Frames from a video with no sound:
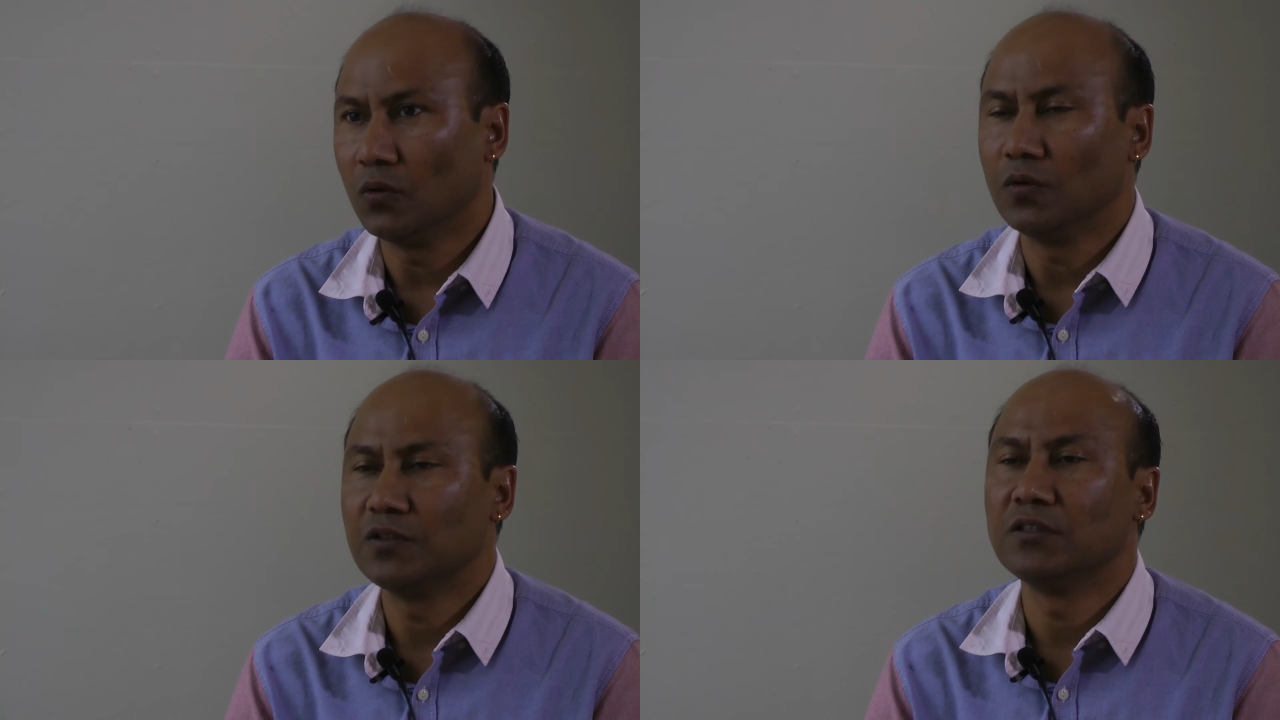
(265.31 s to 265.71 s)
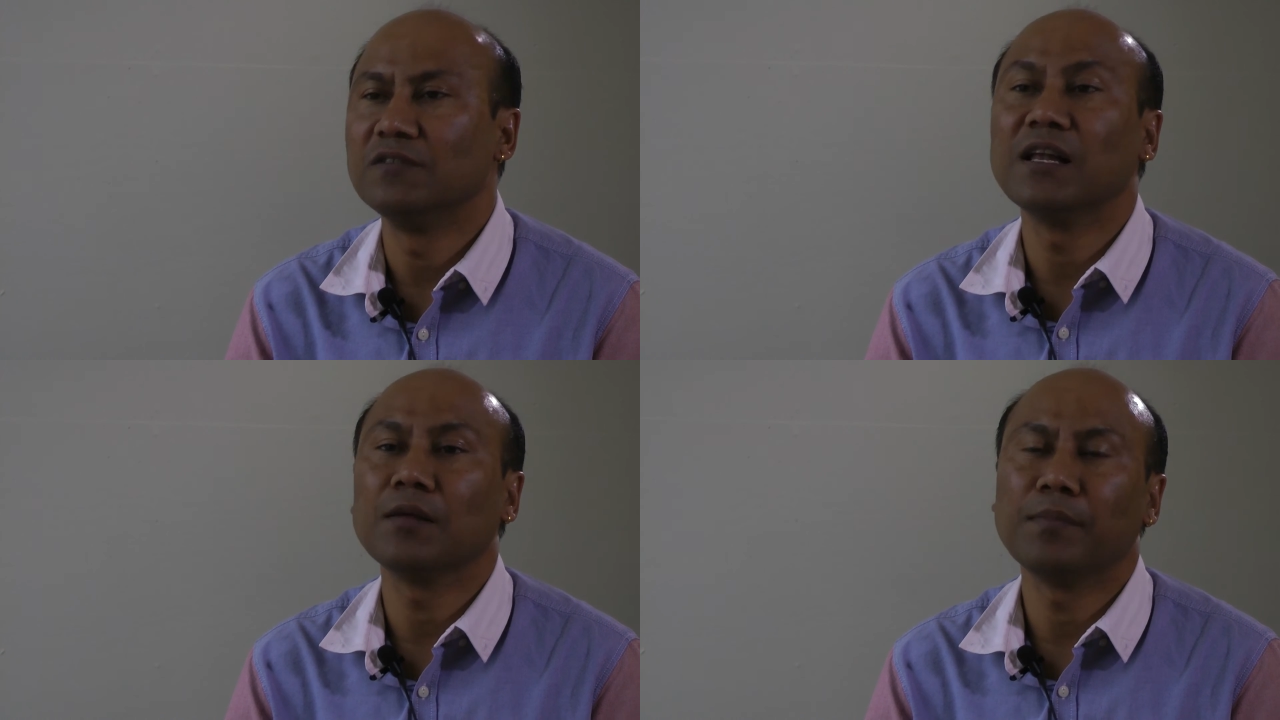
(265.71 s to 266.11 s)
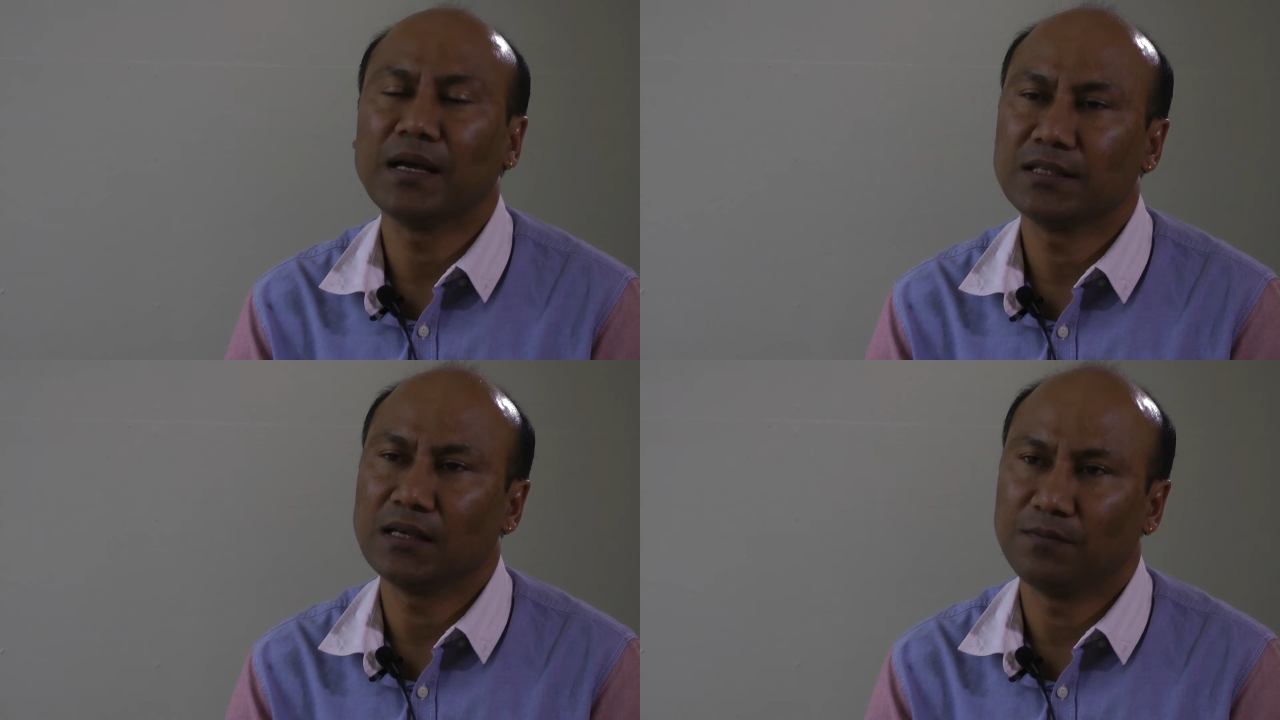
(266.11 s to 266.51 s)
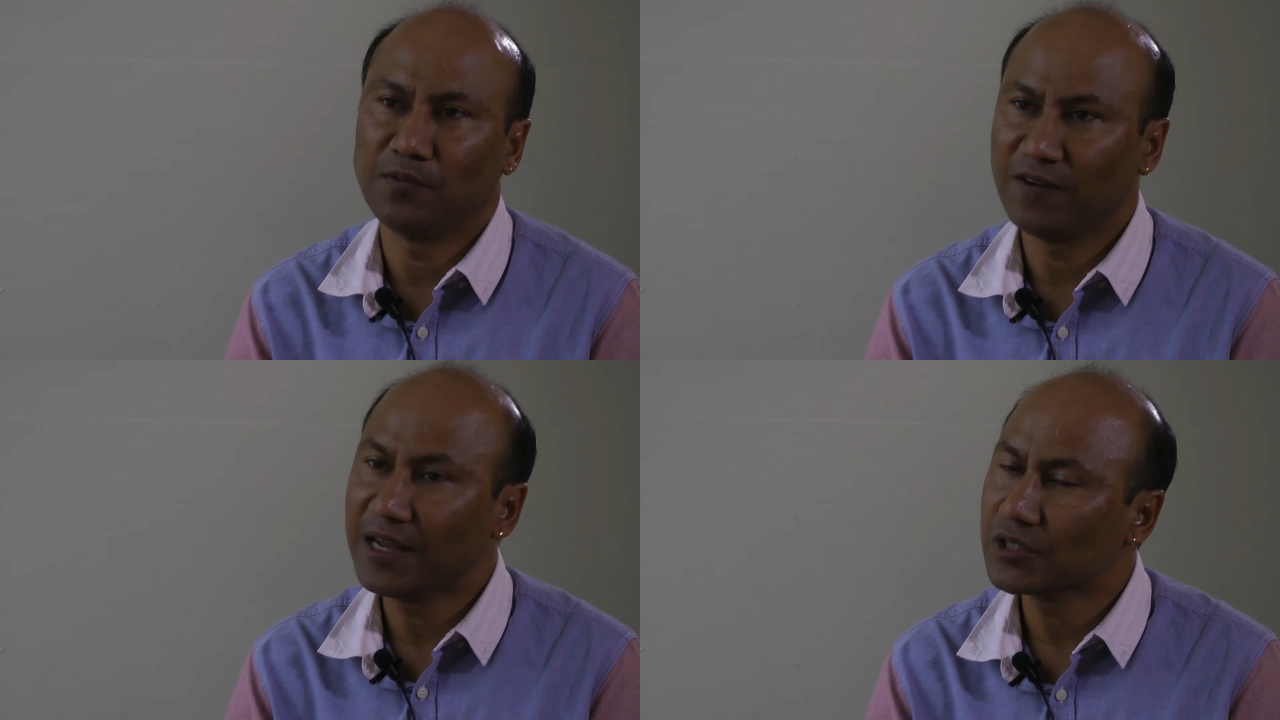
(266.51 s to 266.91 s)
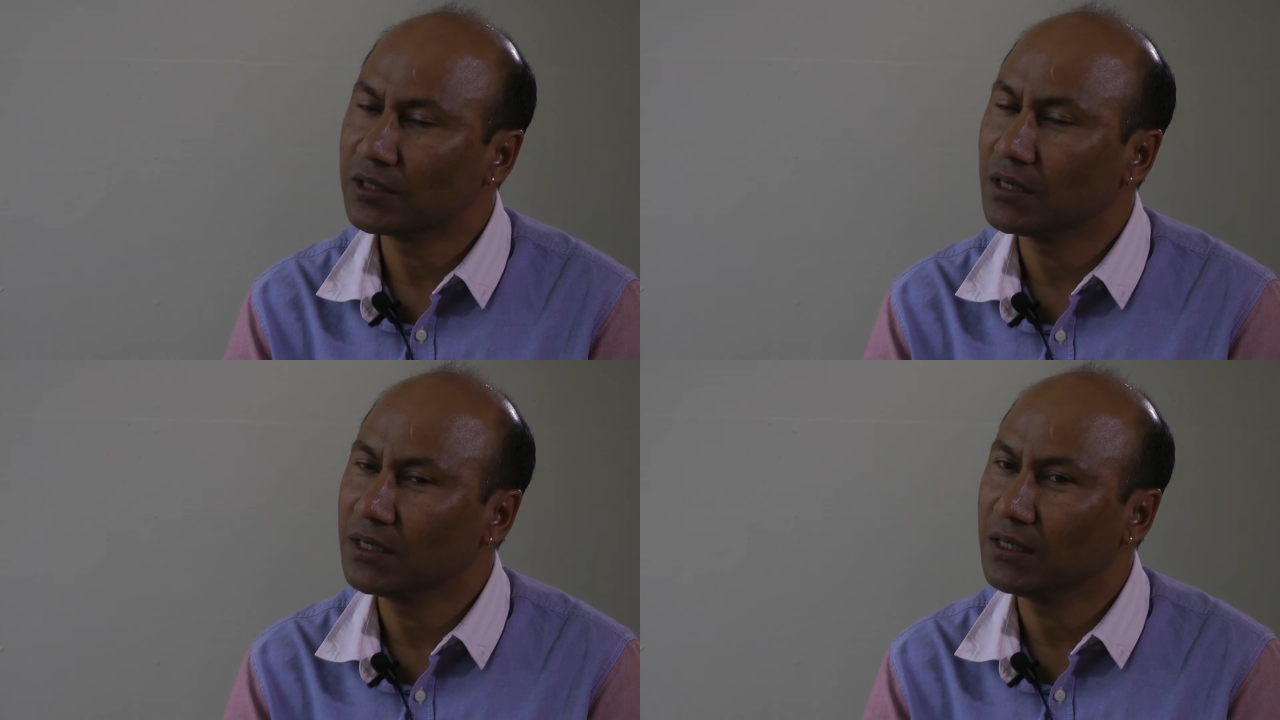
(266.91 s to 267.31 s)
or to develop myself
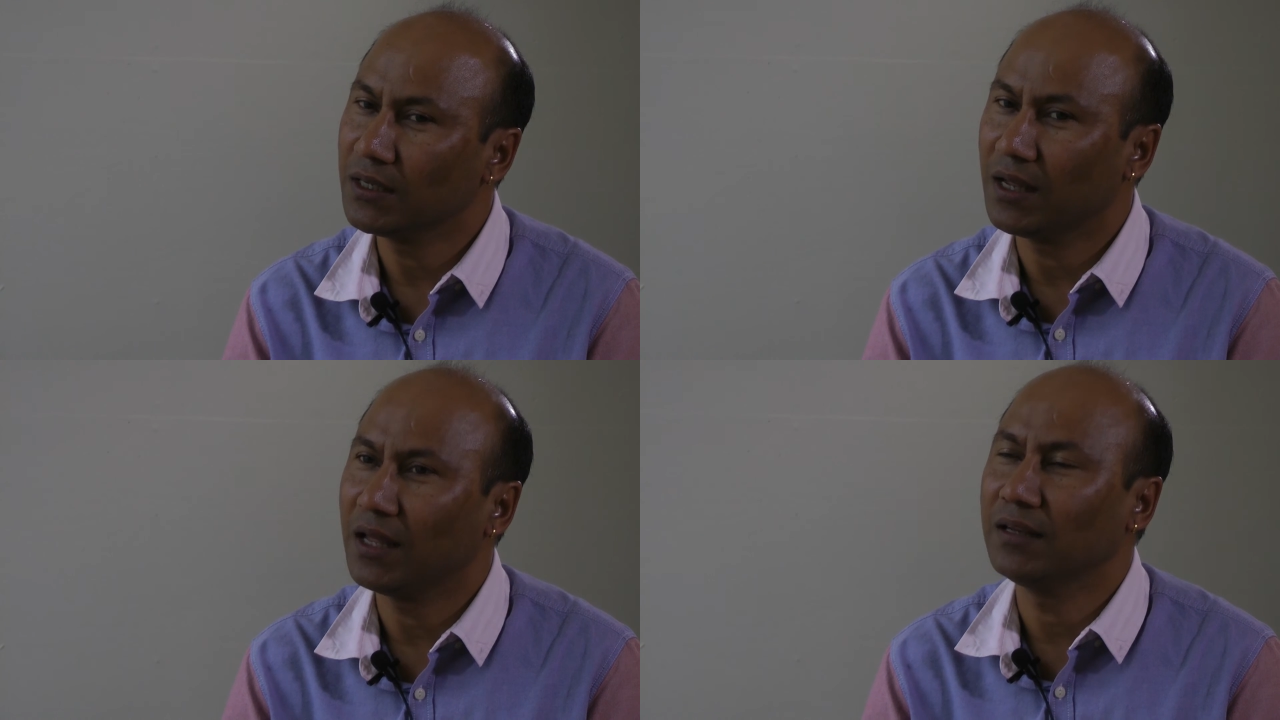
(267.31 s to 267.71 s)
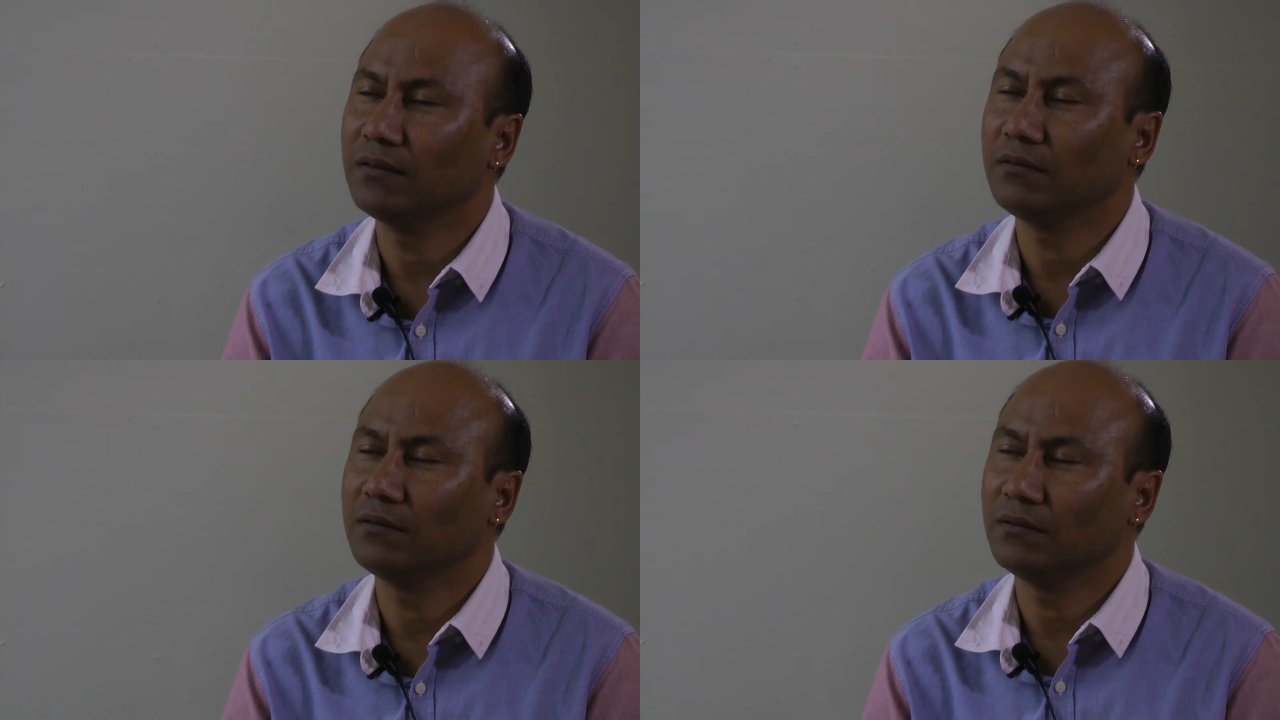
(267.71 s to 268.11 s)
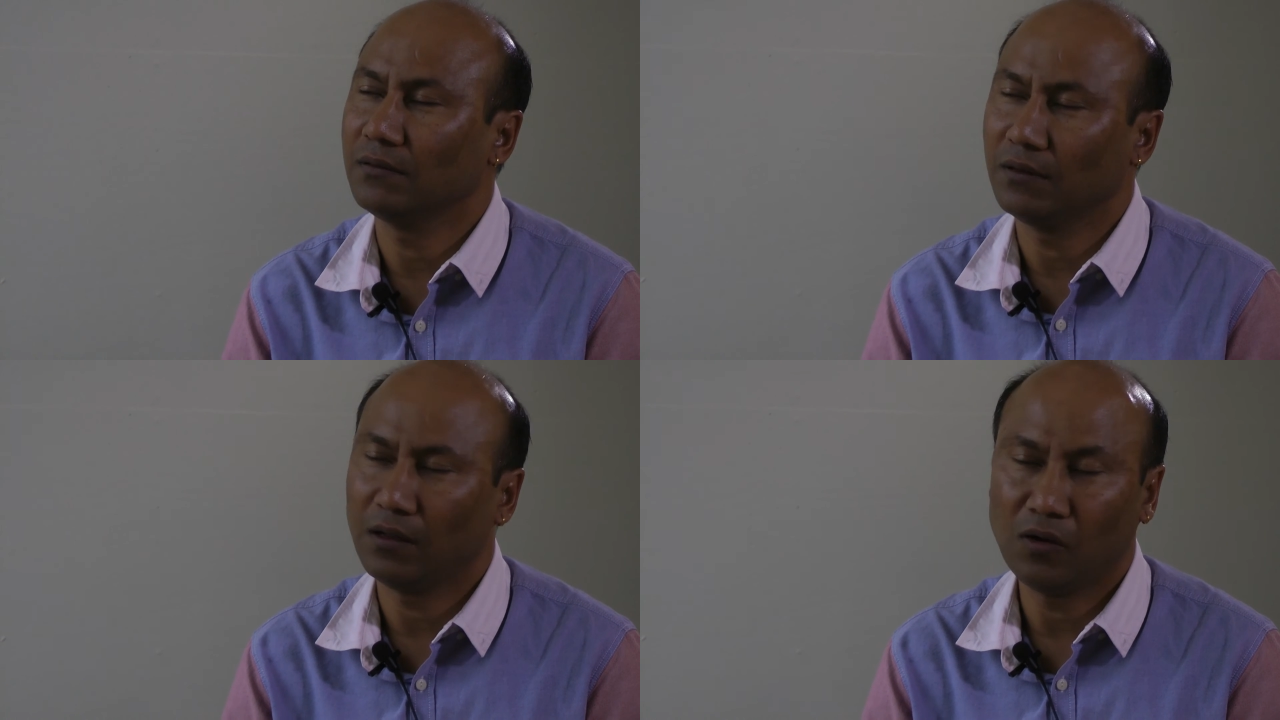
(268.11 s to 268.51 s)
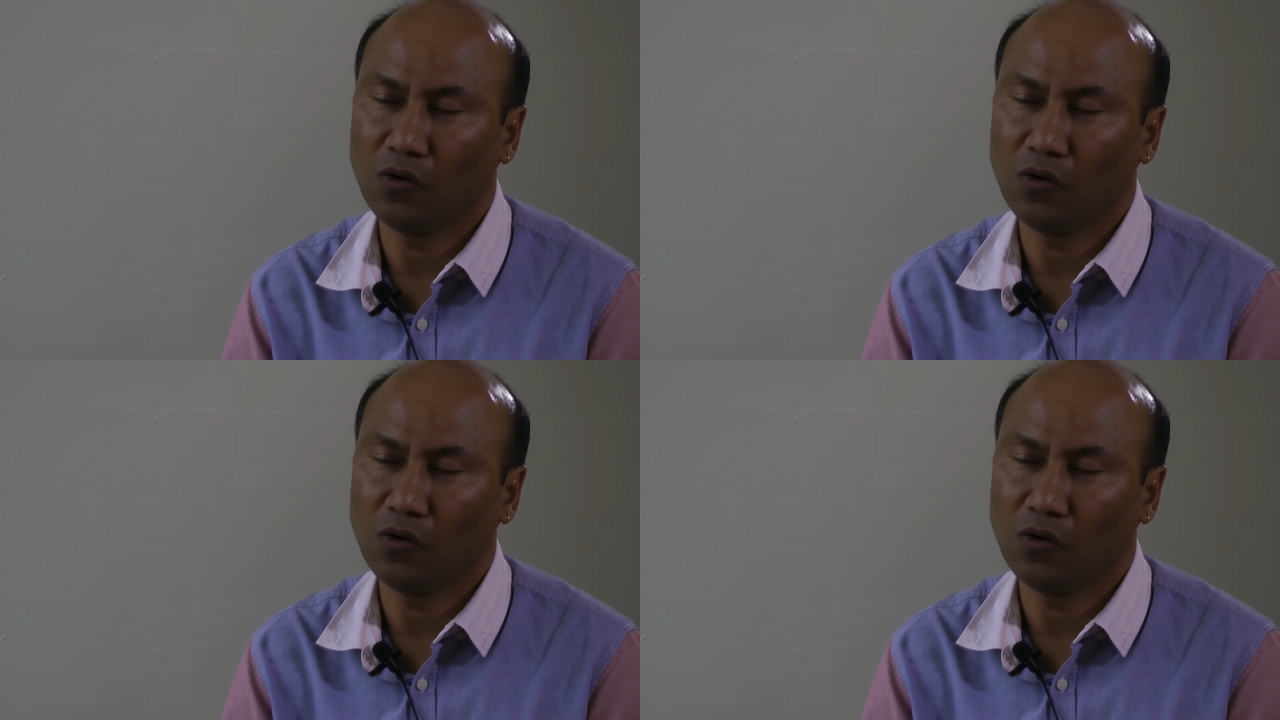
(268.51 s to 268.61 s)
professionally, and